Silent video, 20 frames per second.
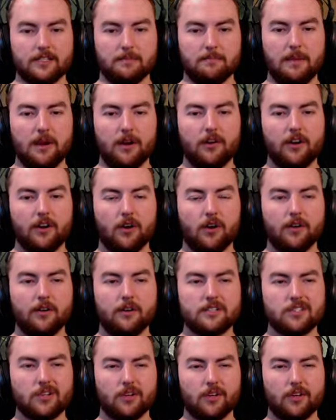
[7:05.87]
mirrored
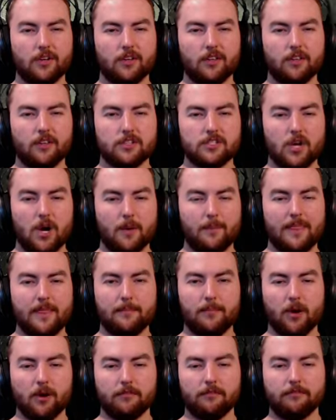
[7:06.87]
on sort of the top and the
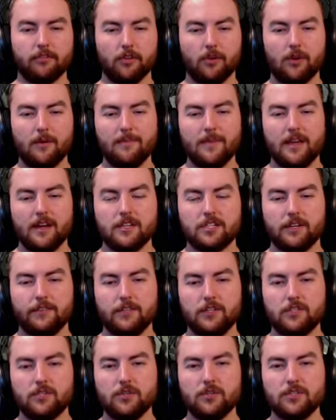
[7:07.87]
bottom floor. So if
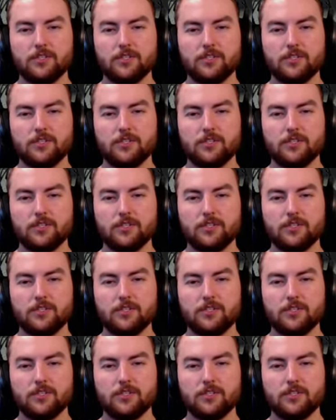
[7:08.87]
you do